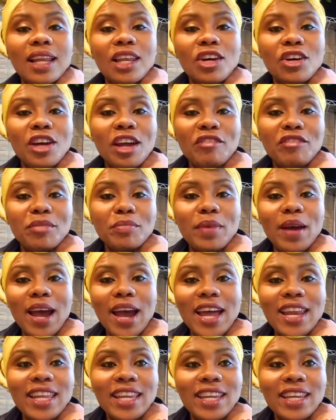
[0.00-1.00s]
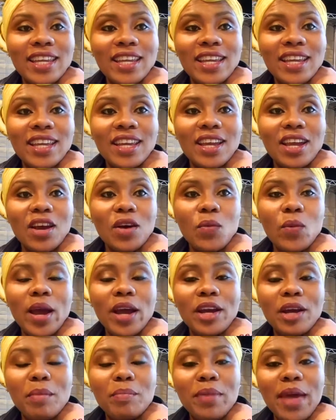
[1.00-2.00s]
Hello everybody,
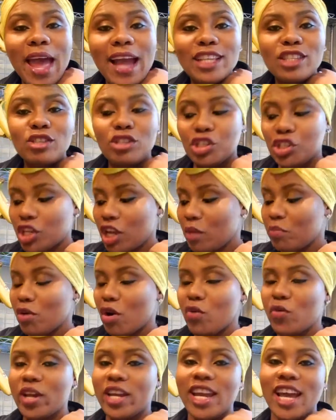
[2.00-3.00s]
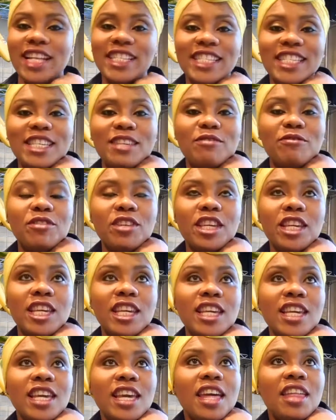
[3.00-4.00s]
welcome back to
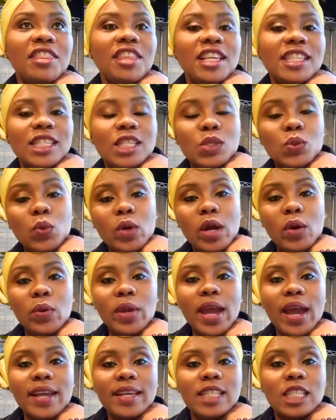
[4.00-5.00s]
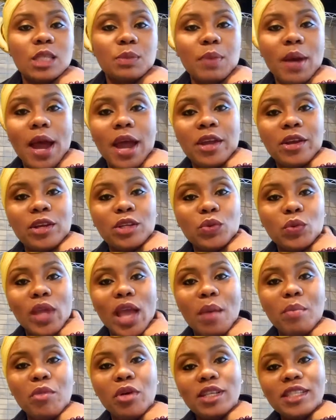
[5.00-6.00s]
SheaMoringaTV. This is where we are inspired,
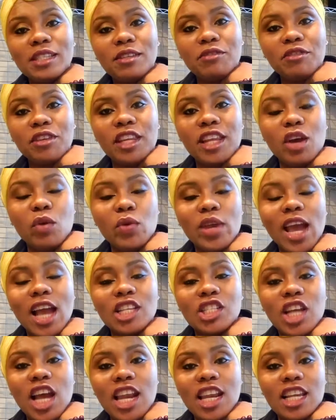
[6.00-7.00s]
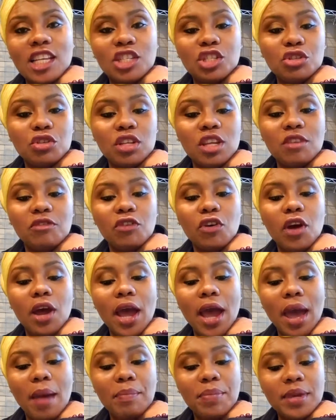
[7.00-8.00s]
we are motivated, and we are challenged to live a
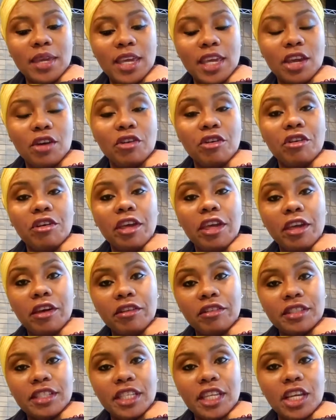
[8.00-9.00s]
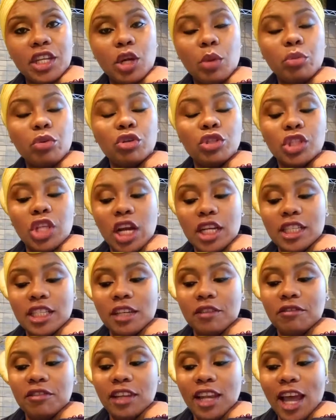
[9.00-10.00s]
happy or healthy and a
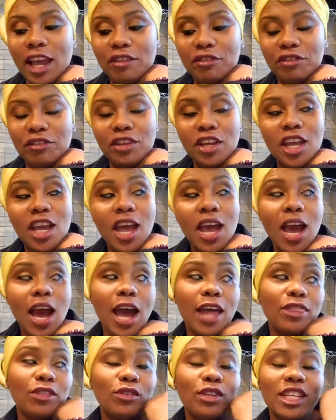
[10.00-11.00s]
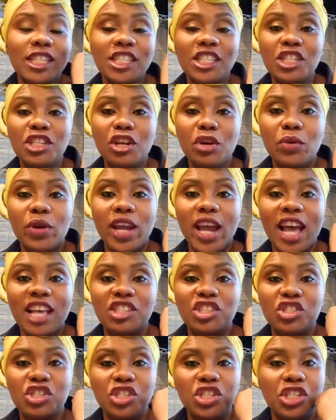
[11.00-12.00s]
productive life. I know the scenery
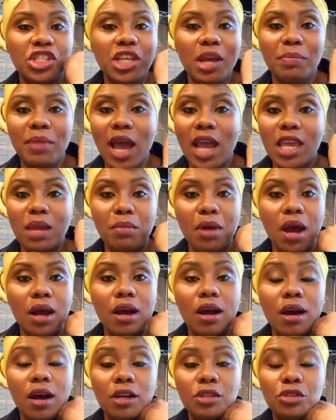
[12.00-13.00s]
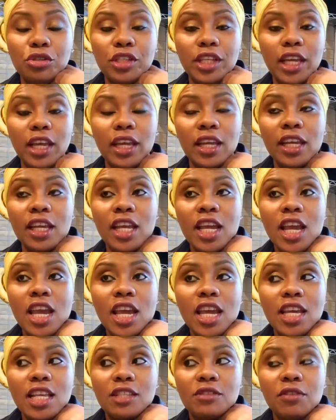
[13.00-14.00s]
has changed. I'm not in my car today.
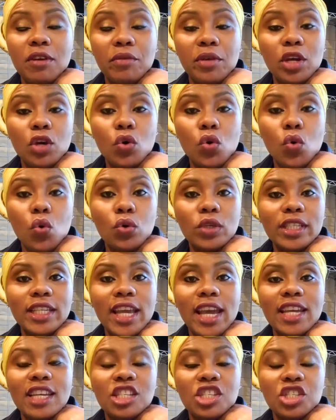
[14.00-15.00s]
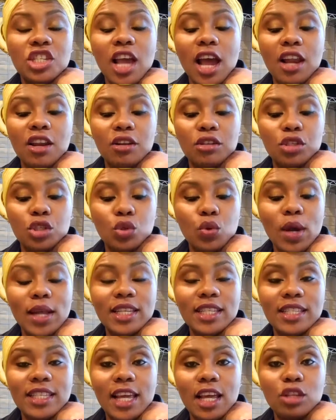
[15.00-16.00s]
It's very cold here in Charlotte, so
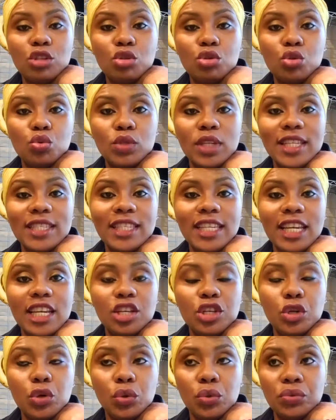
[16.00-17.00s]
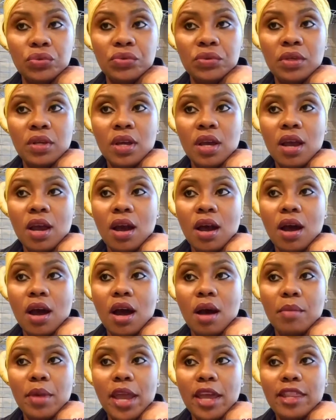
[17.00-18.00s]
I decided to do this indoors.
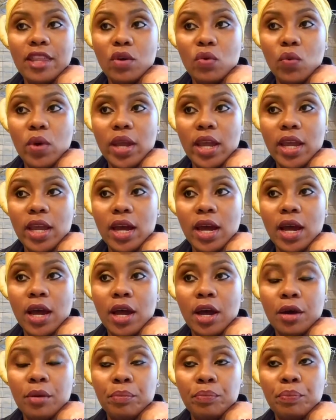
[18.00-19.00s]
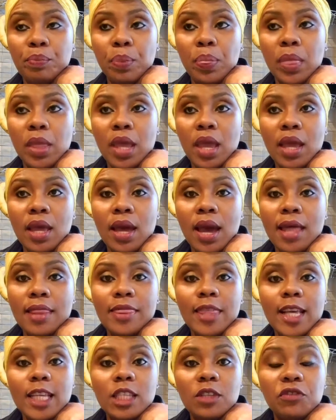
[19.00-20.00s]

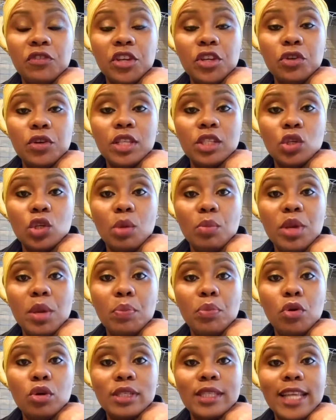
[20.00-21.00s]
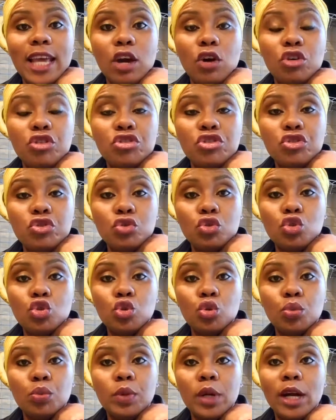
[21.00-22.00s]
This video is going to be posted on
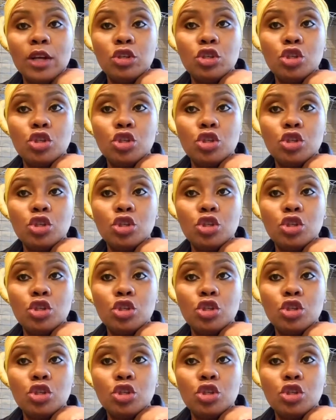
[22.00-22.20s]
YouTube.